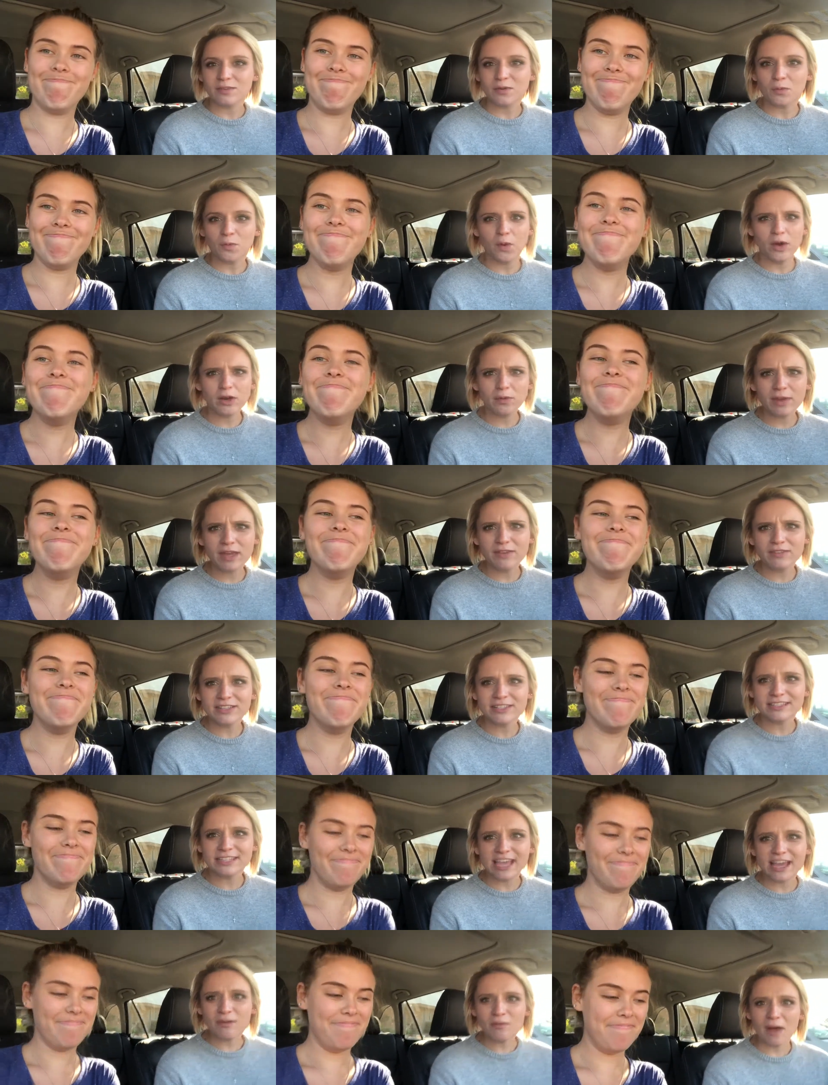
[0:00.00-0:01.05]
Speaker 1: What do we even
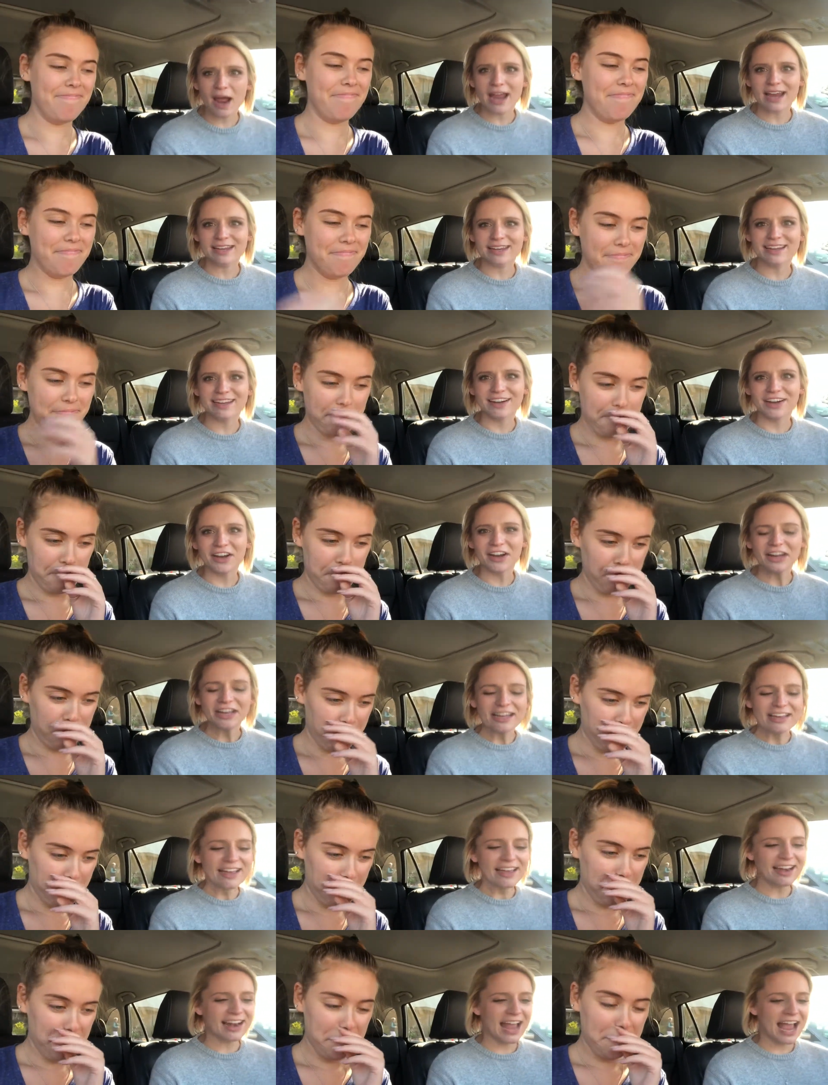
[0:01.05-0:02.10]
say right here?
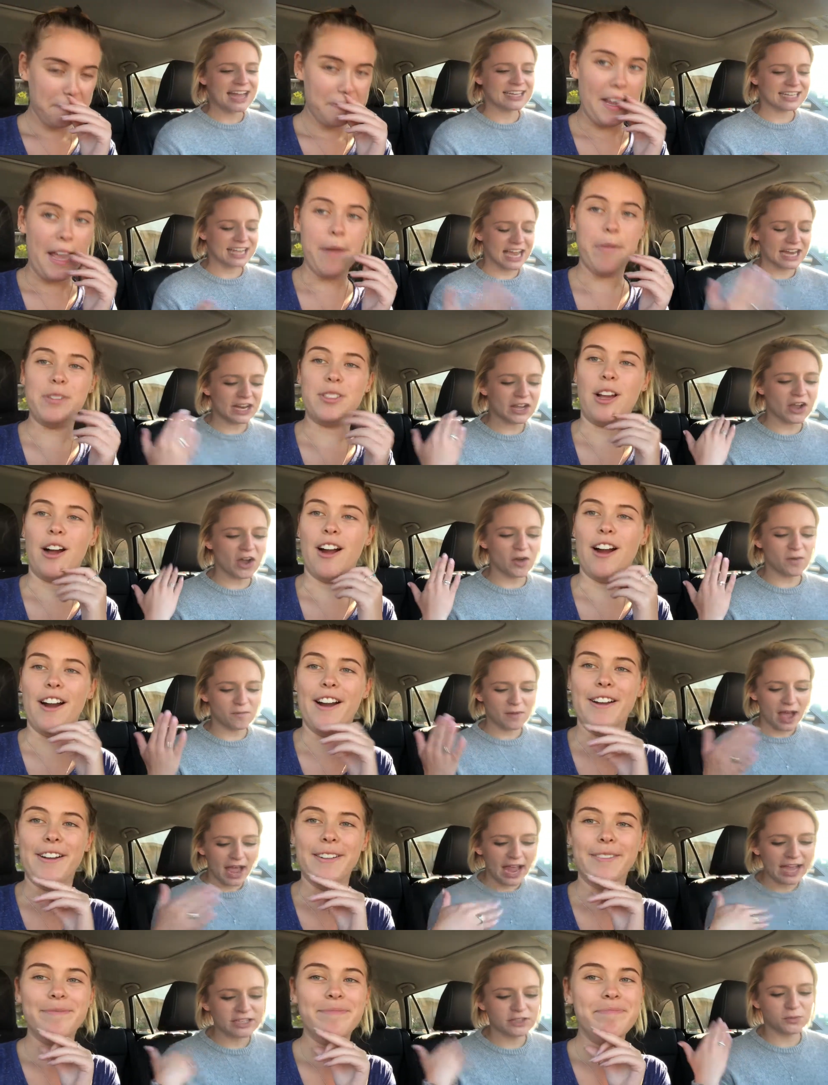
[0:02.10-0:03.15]
And I had to kind of go.
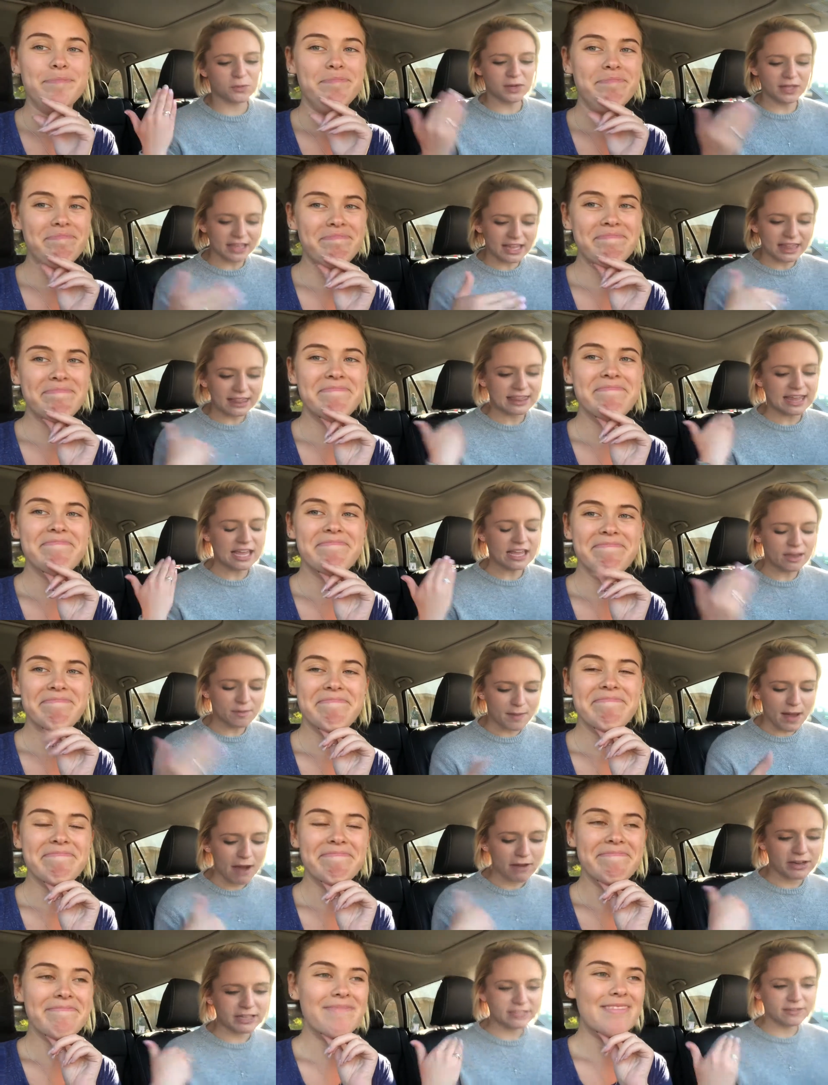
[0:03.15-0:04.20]
Hard. I had to really think
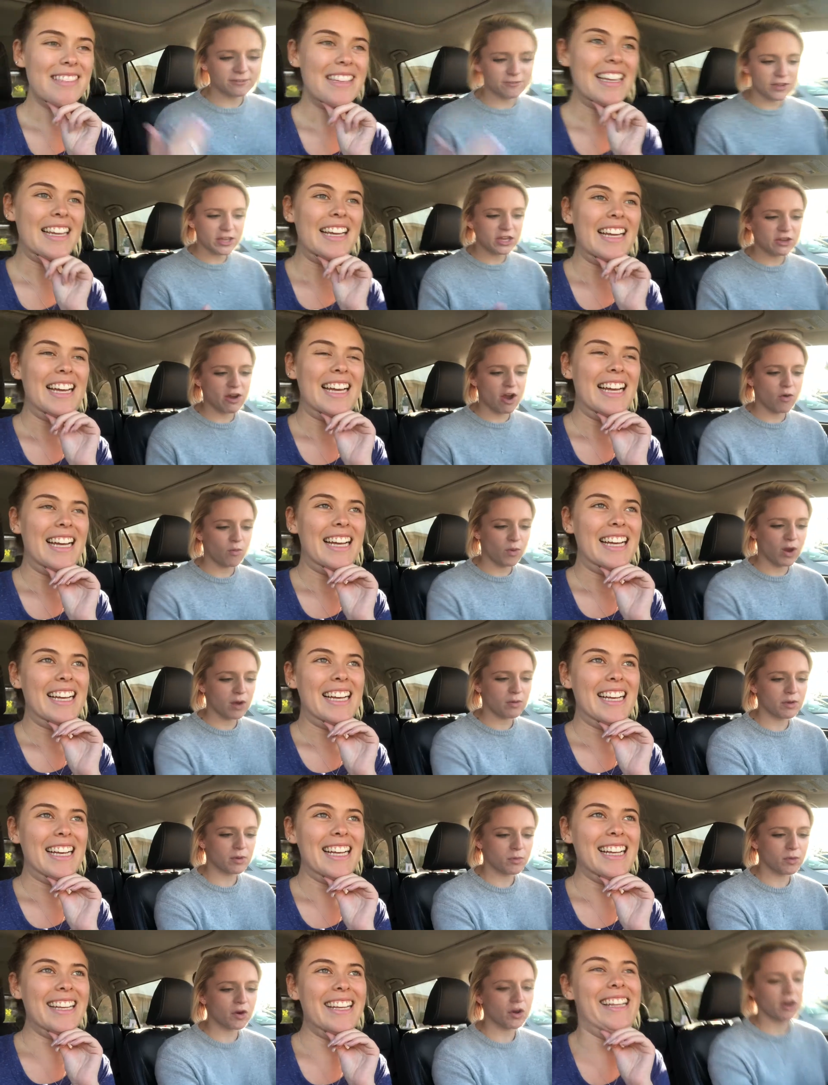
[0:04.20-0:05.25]
about it to figure out where
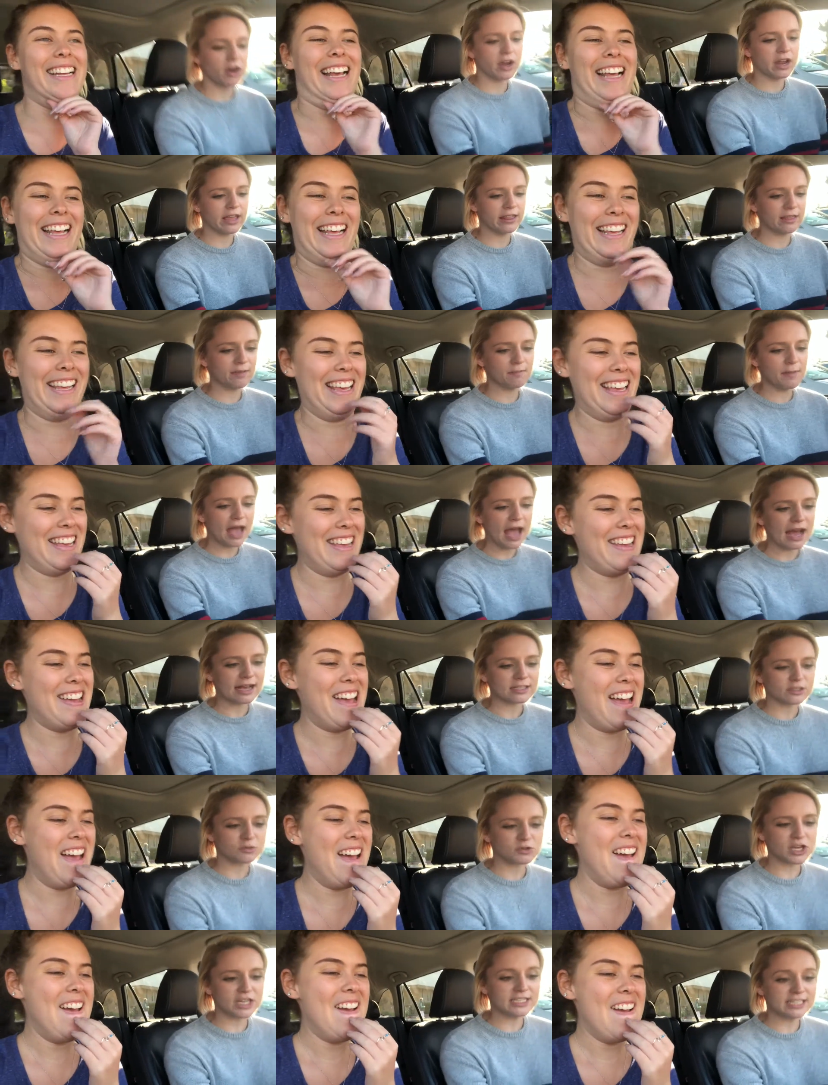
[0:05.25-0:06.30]
we were in the
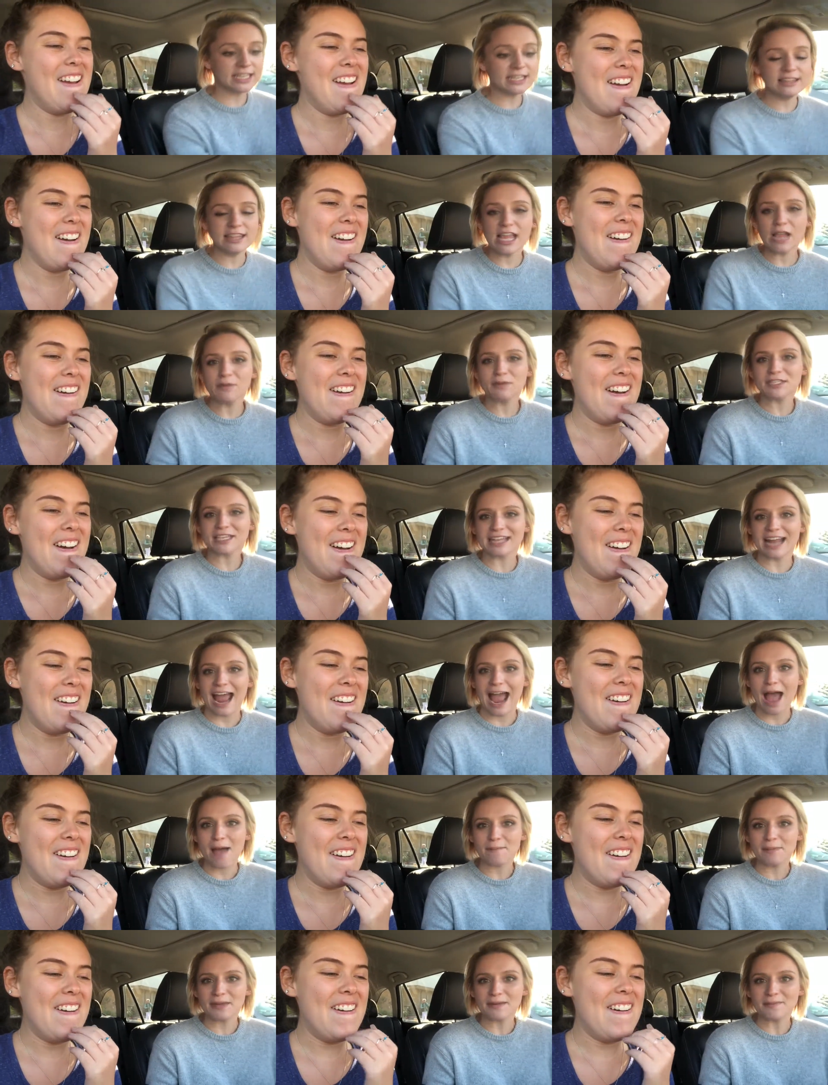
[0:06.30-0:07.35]
mass, which I didn't think was going to
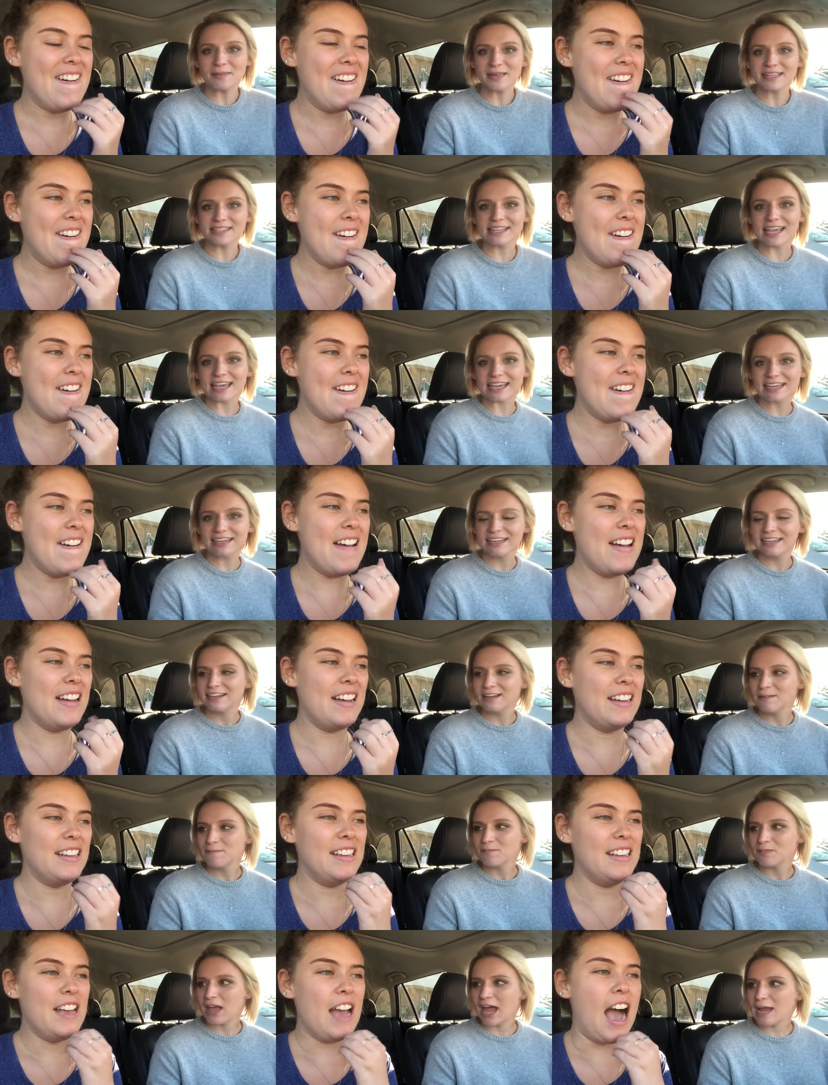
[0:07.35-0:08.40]
happen because like
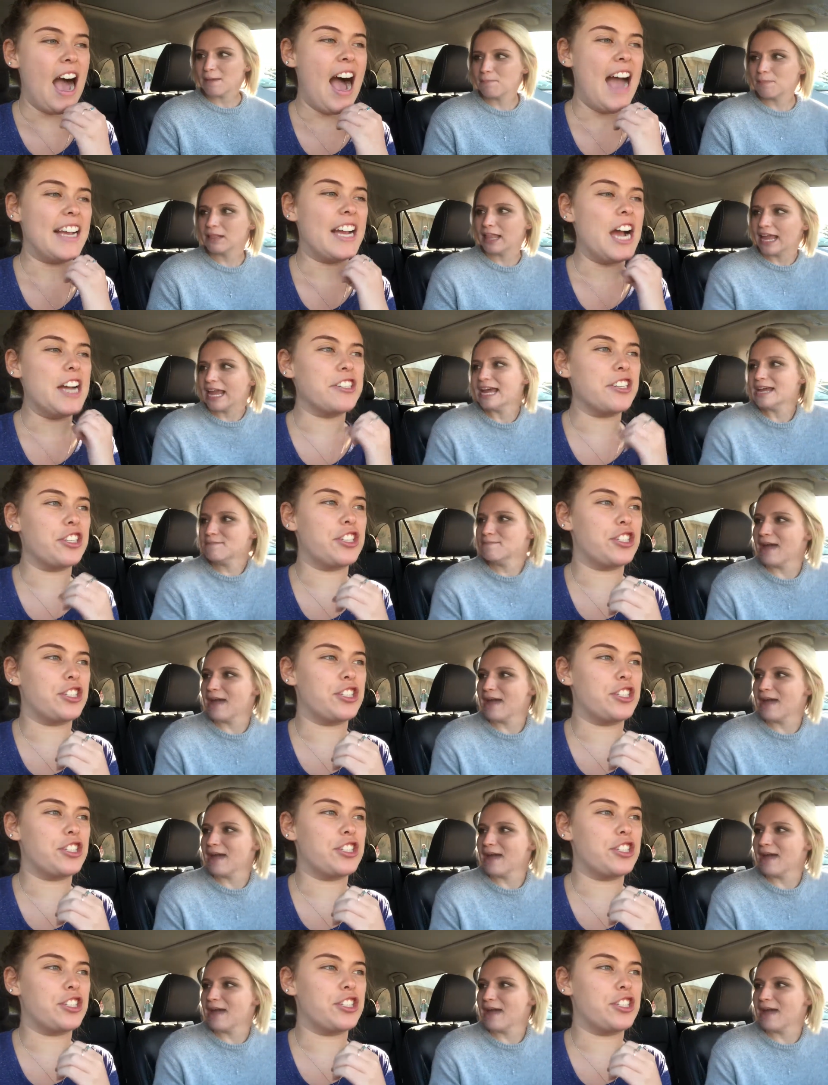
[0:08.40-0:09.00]
I, I got